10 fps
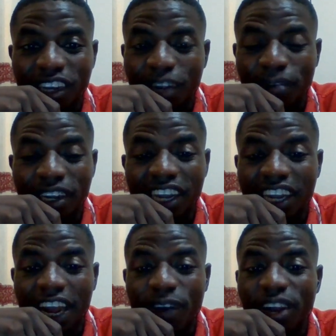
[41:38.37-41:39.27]
part that
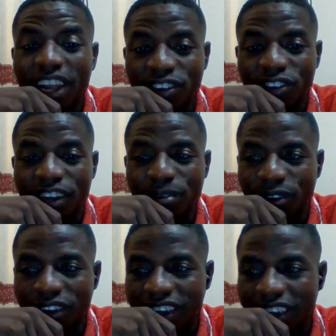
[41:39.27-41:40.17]
I really enjoyed
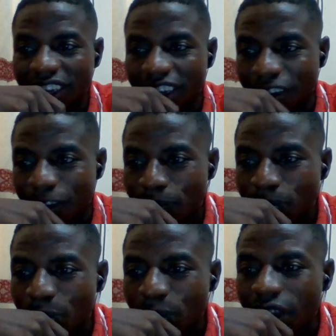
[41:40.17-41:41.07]
most.
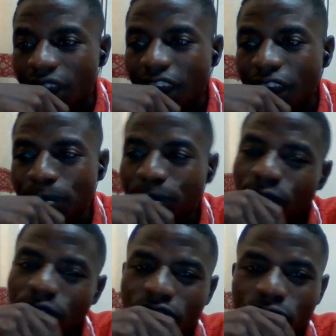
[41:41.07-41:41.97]
Yes.
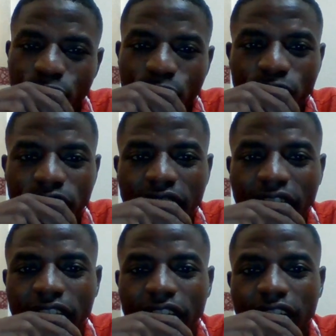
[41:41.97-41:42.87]
Beyond this course,
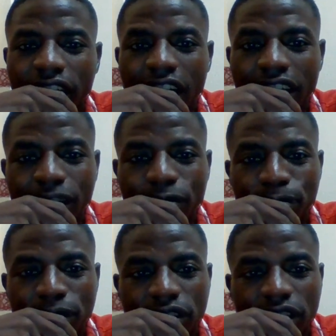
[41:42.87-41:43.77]
as I've
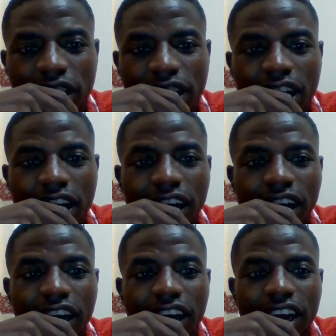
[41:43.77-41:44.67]
mentioned earlier,
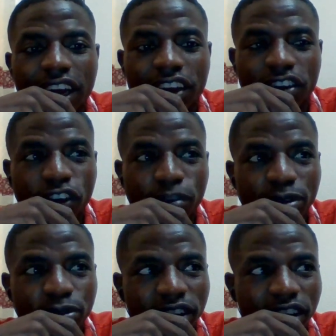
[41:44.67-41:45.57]
this is not my
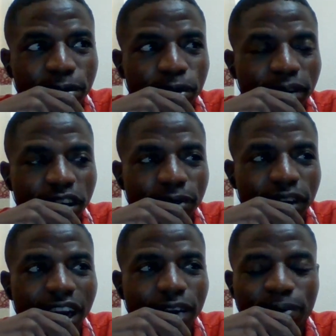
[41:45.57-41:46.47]
first time of participating.
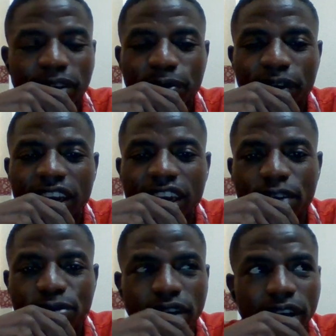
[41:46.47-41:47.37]
I've participated in
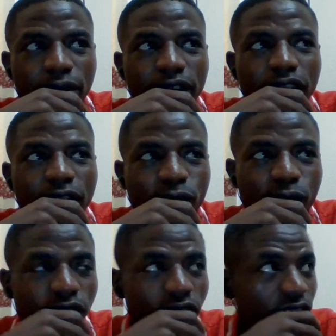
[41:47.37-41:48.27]
different
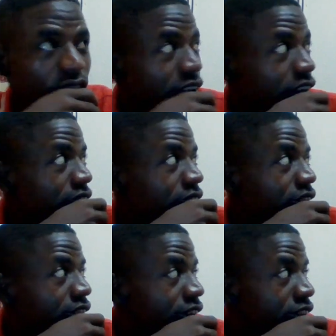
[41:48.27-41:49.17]
courses and
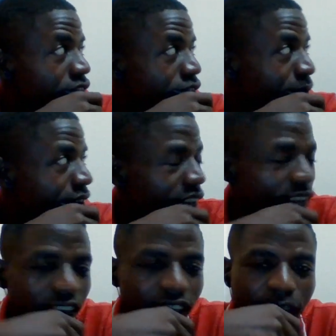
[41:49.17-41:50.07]
this is my
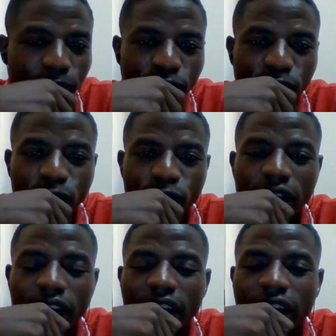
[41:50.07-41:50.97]
second time, so
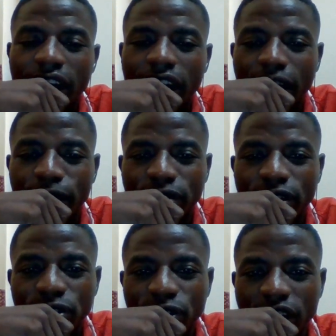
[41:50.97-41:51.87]
I've
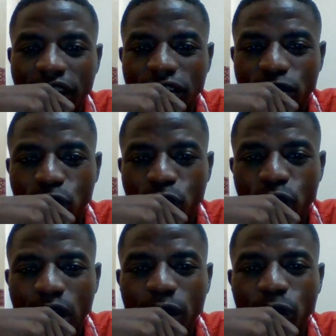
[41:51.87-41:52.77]
enjoyed it.
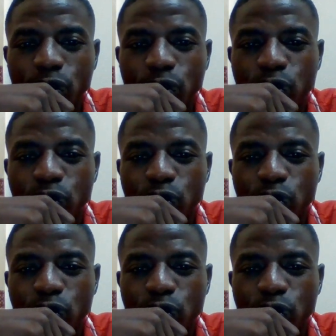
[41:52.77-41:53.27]
So